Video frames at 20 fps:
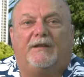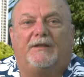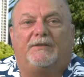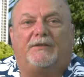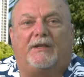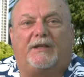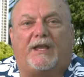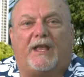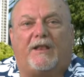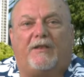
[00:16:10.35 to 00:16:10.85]

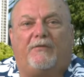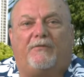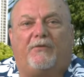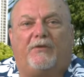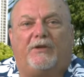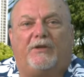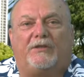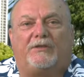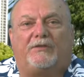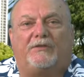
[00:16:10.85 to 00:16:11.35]
So the
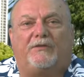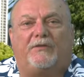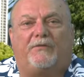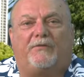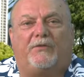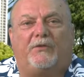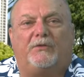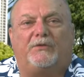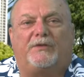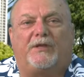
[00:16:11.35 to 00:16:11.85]
California
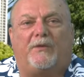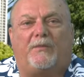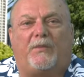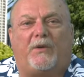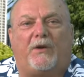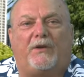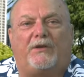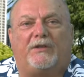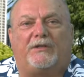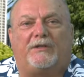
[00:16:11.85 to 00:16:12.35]
Fuel Cell
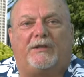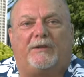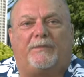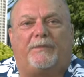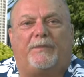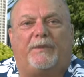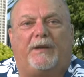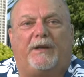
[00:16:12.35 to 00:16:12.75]
Partnership